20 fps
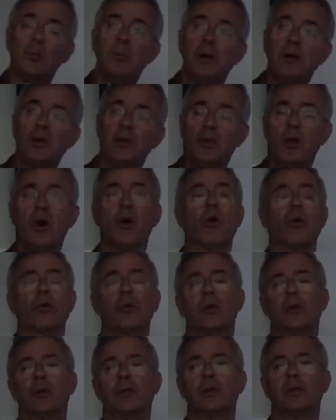might not
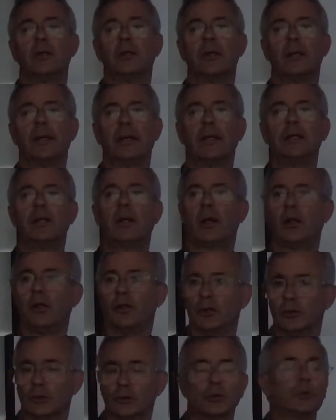
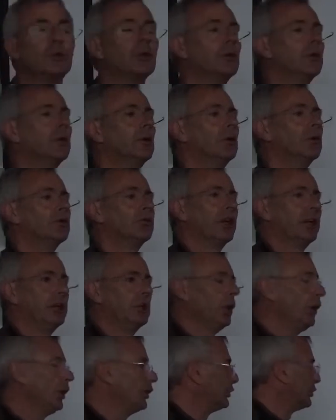include
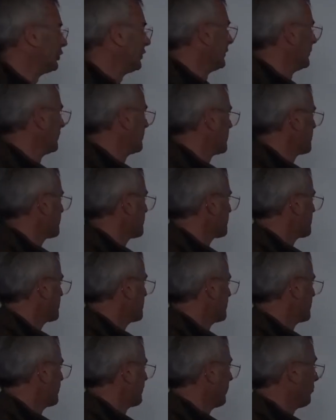technology.
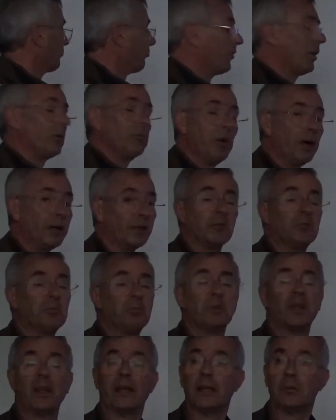It might,
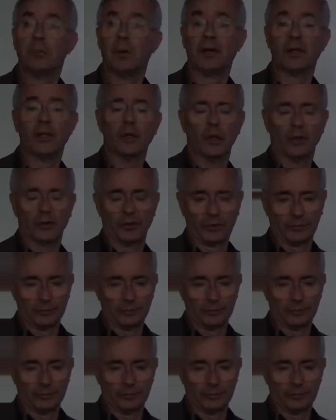but then it might not.